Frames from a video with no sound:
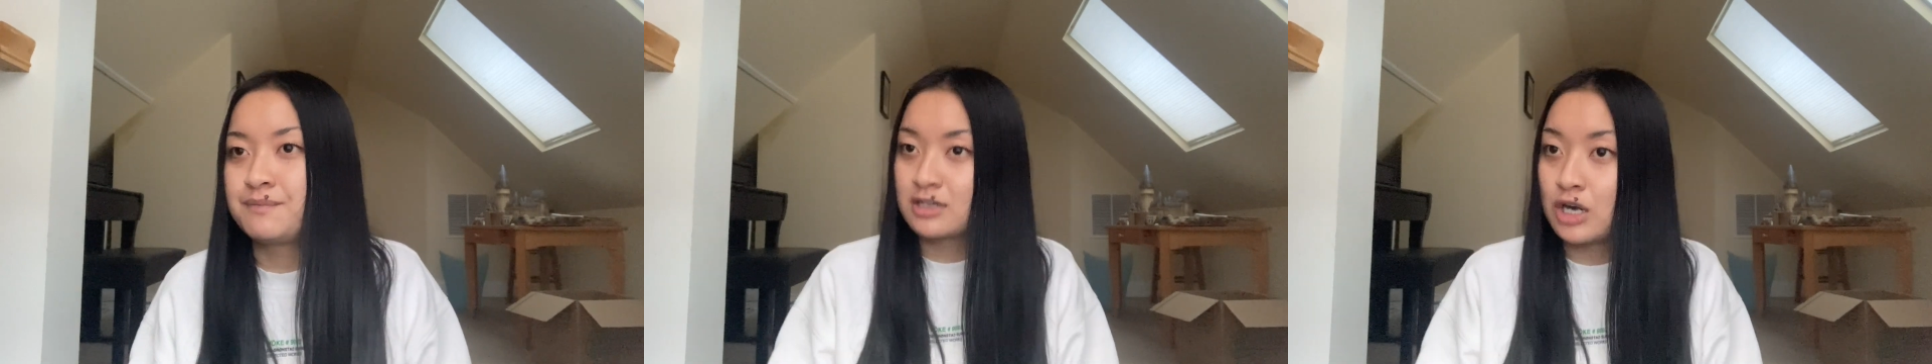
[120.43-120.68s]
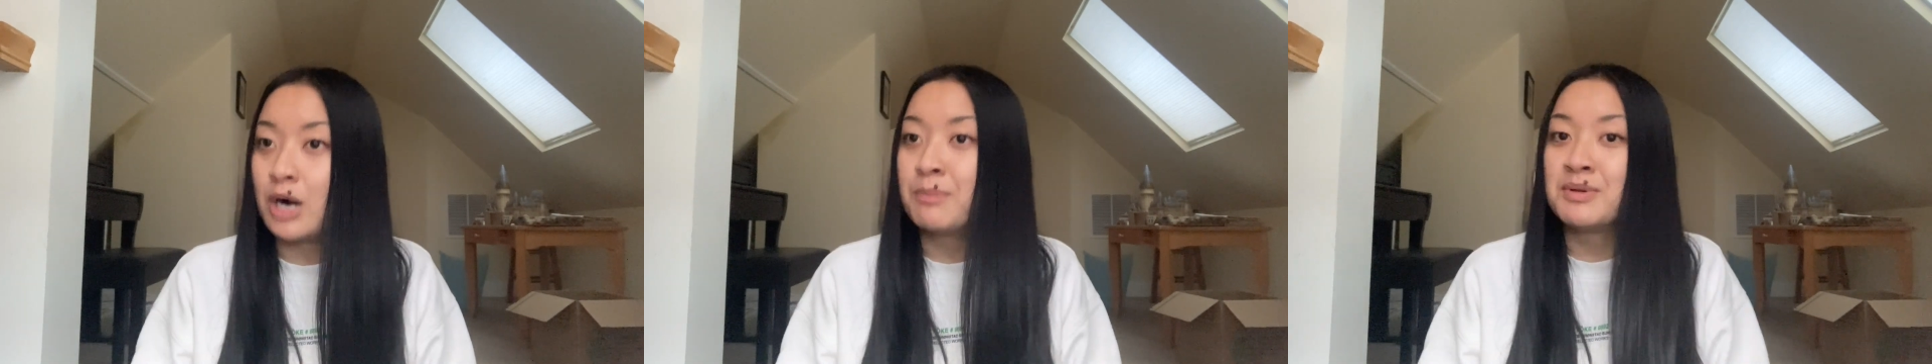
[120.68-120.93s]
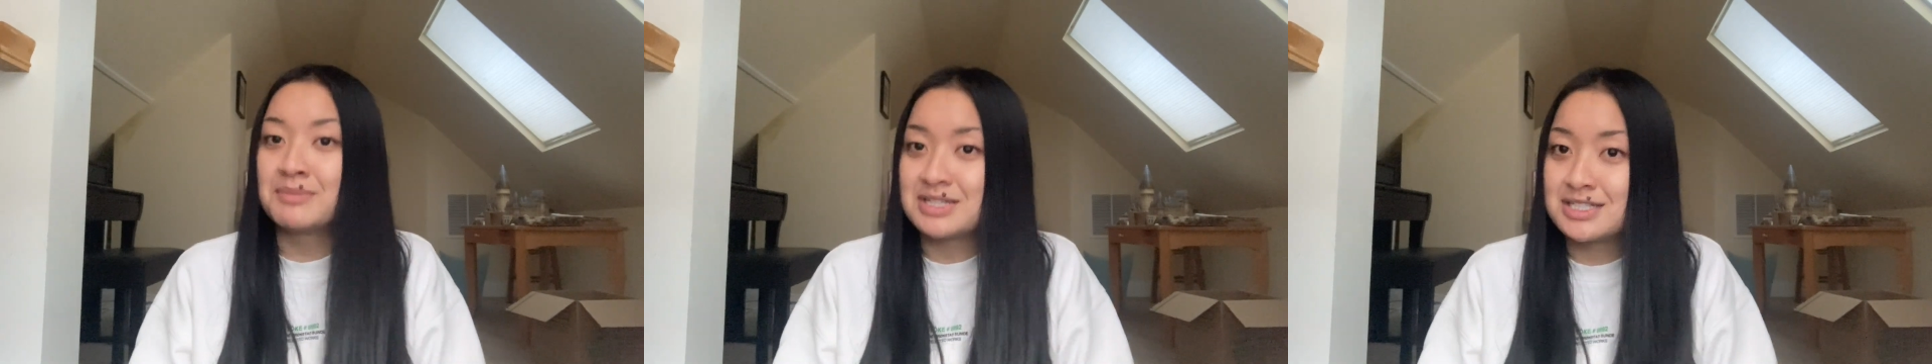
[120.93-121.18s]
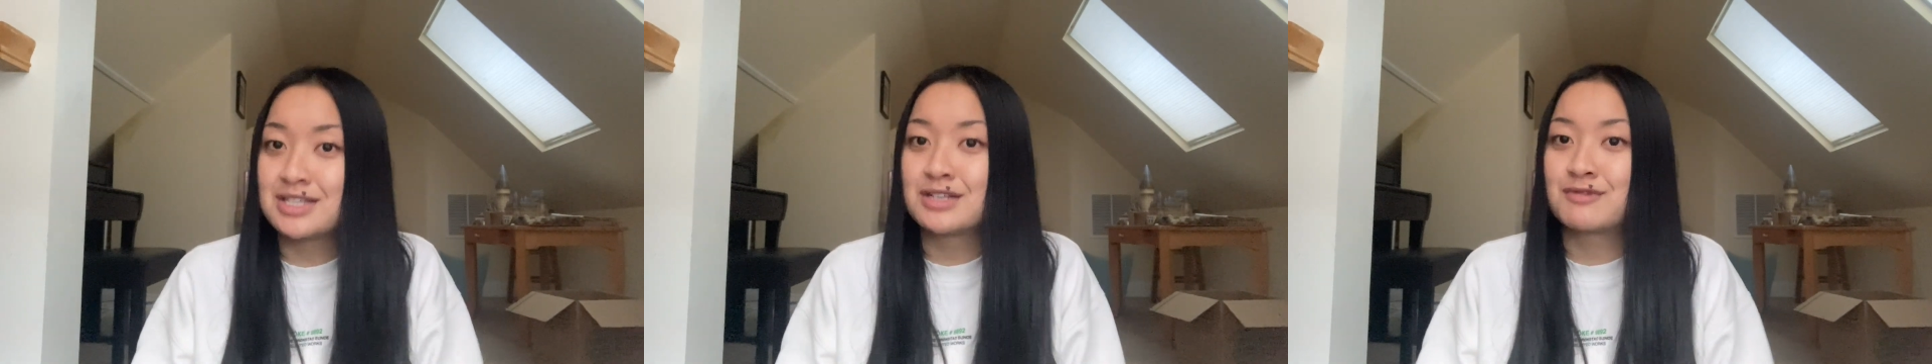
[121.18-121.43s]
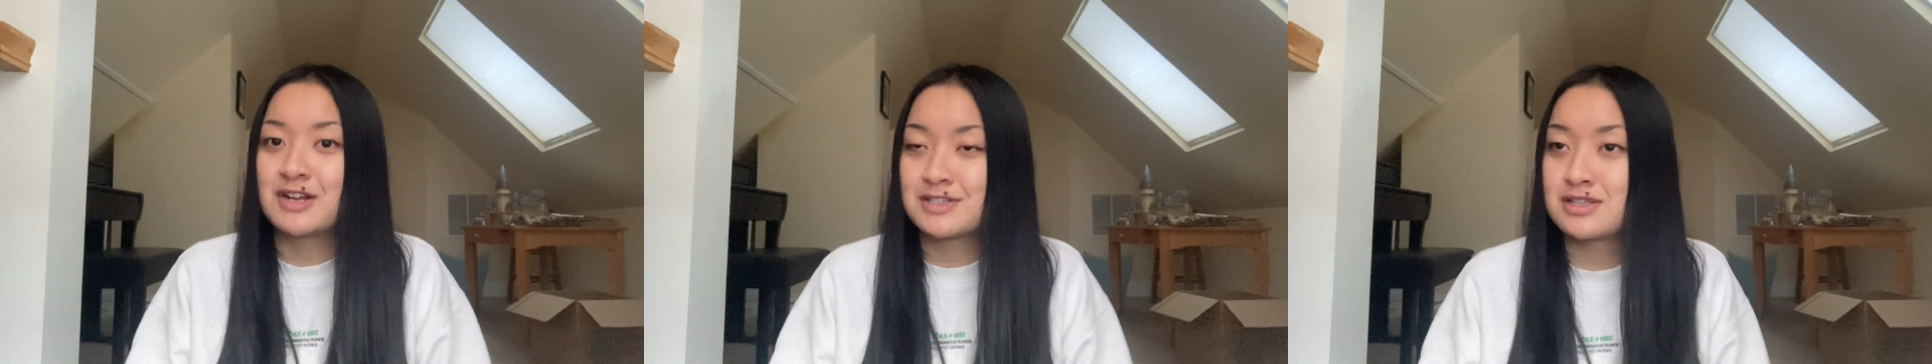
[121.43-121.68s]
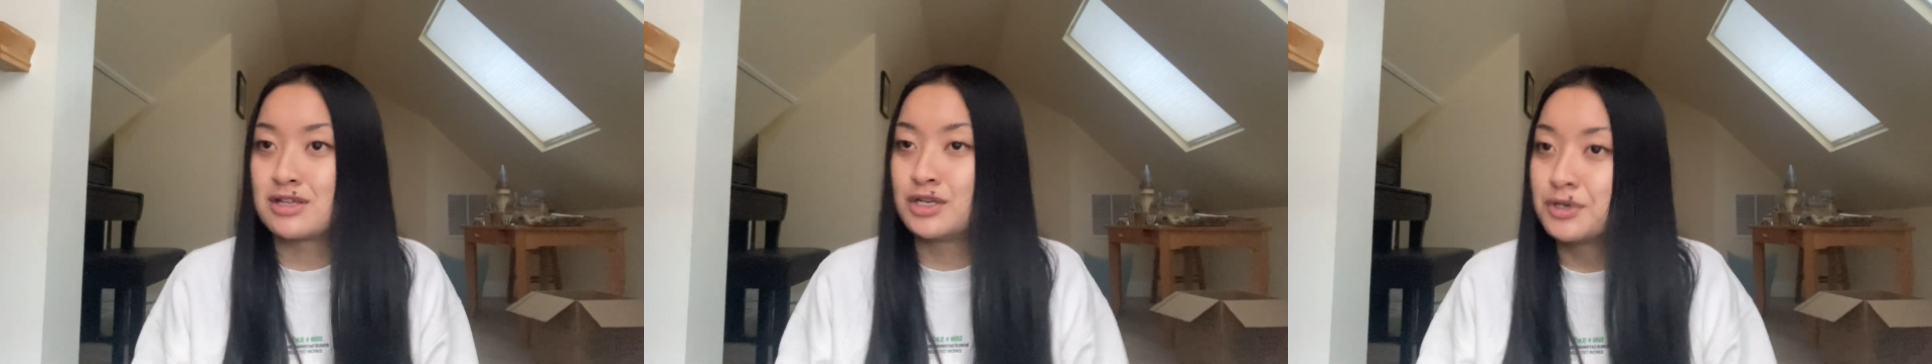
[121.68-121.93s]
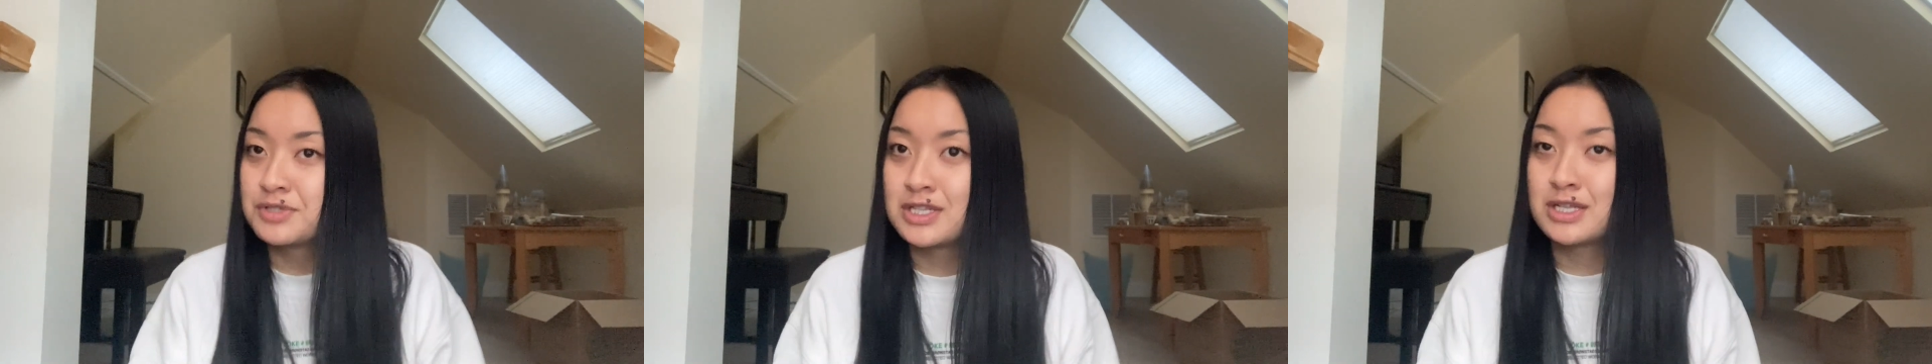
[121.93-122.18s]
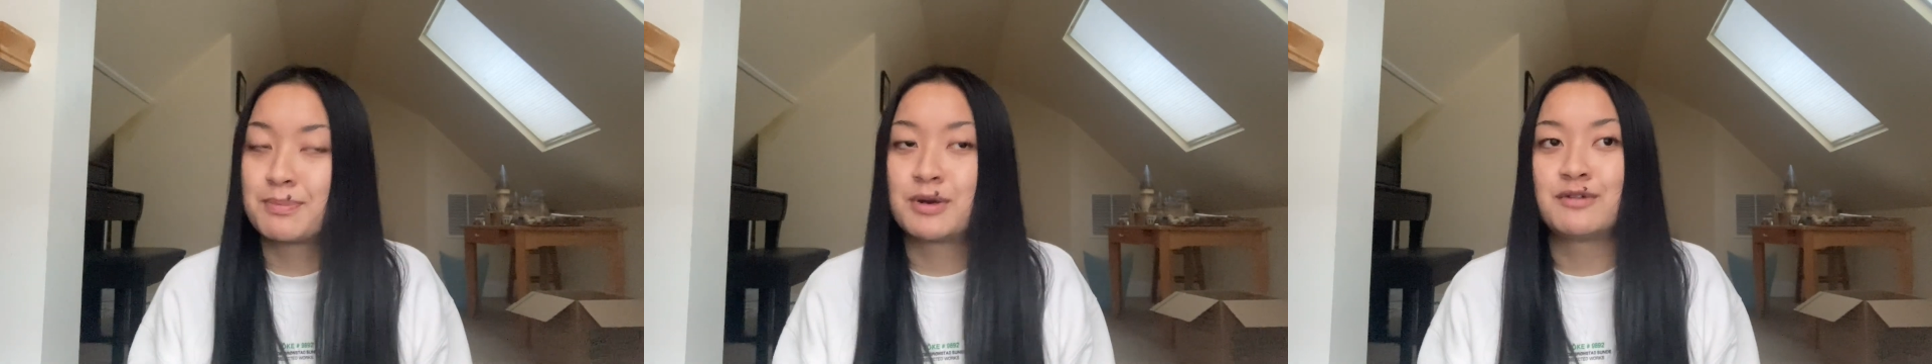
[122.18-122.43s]
complementing the rest of the notes in
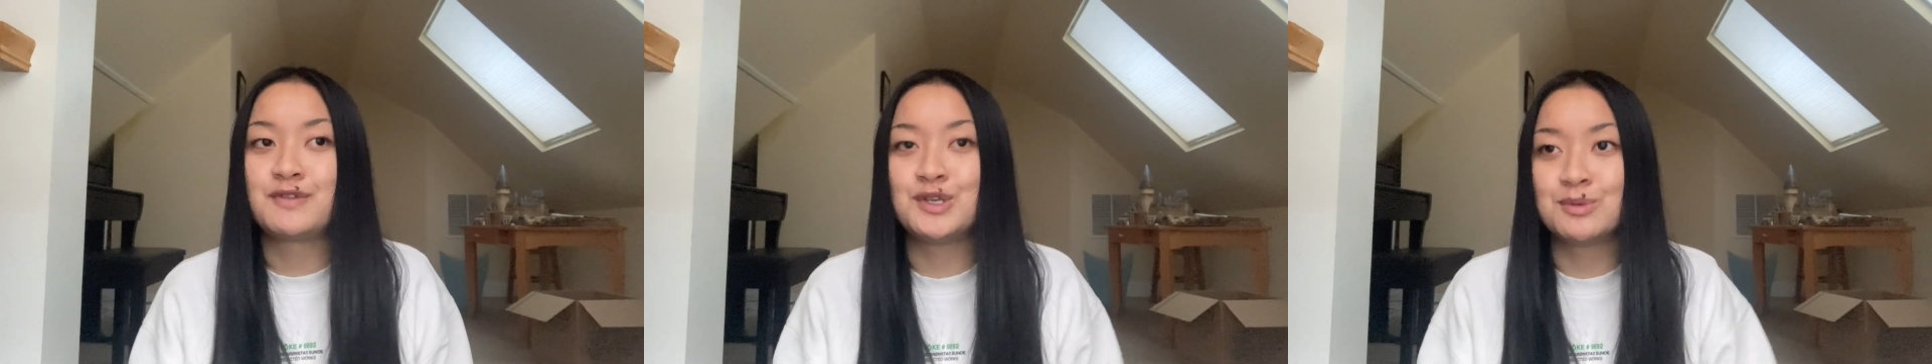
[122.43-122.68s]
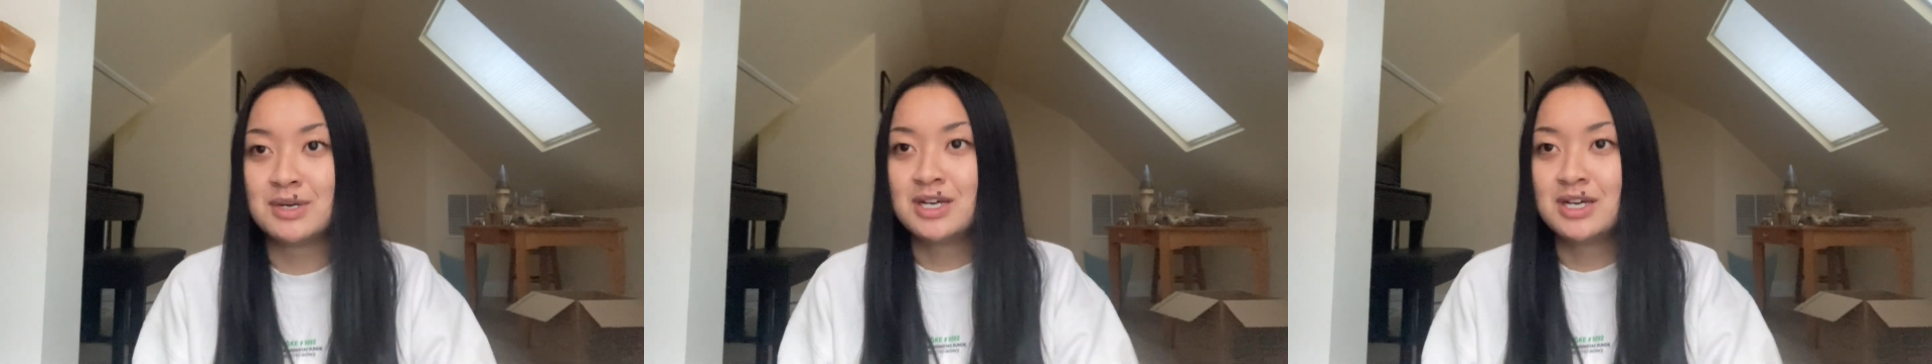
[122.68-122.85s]
the perfume,